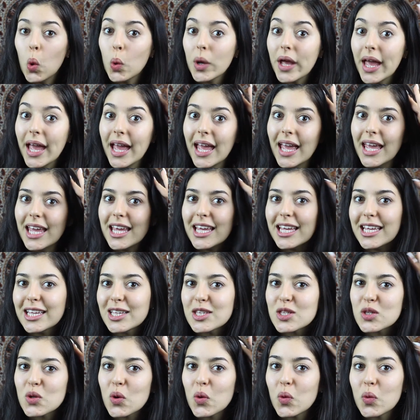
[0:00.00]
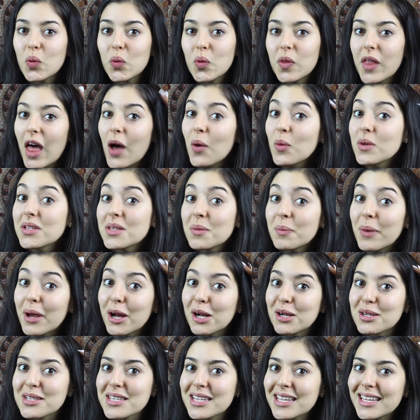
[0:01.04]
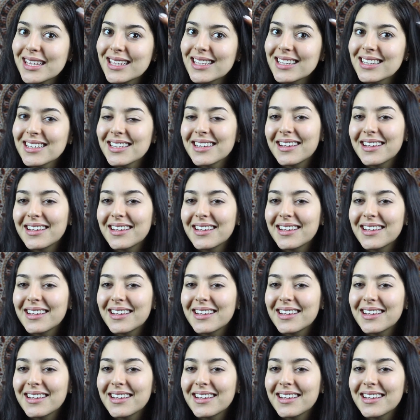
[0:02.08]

Okay, so that was embarrassing.